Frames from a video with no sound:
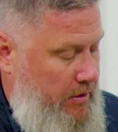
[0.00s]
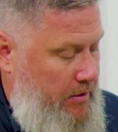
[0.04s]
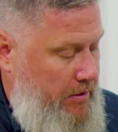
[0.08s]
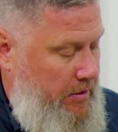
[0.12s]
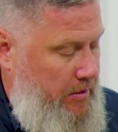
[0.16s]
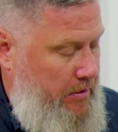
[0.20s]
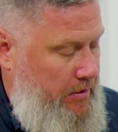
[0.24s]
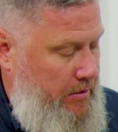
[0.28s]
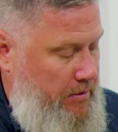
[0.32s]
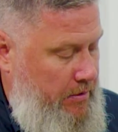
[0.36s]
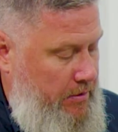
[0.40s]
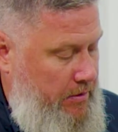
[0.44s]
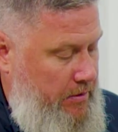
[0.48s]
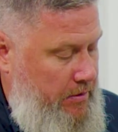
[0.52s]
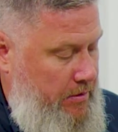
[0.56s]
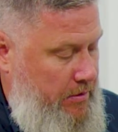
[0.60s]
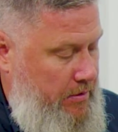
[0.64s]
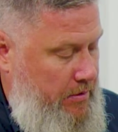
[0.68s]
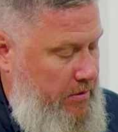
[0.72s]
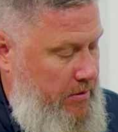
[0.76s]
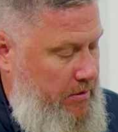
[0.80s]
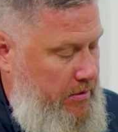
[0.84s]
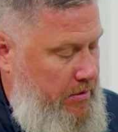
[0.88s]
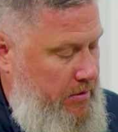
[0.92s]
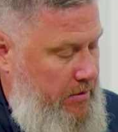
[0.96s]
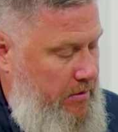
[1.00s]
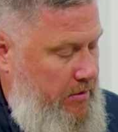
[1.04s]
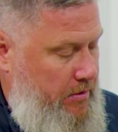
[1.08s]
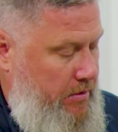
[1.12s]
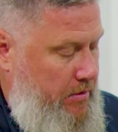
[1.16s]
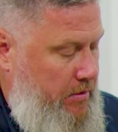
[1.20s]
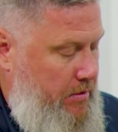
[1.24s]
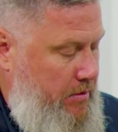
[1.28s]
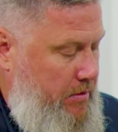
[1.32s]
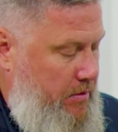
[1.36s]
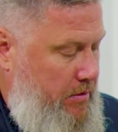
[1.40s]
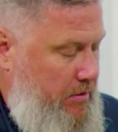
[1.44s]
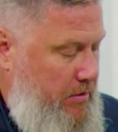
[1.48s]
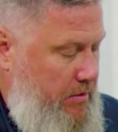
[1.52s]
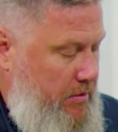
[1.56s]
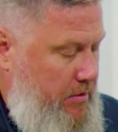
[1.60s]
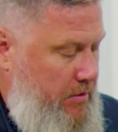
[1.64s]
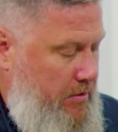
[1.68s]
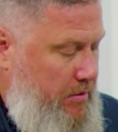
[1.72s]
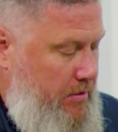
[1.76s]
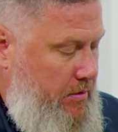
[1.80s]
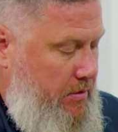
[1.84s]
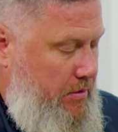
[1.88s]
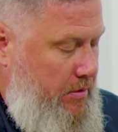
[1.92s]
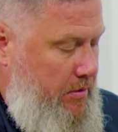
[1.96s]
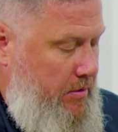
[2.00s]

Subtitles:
(silence)